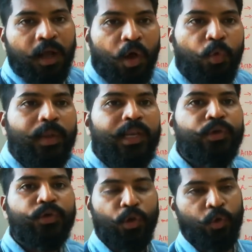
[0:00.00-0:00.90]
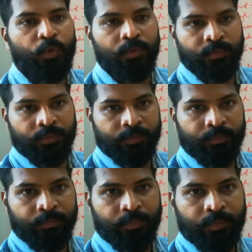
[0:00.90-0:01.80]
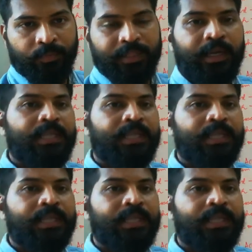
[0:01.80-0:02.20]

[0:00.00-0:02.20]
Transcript: How will you know whether it is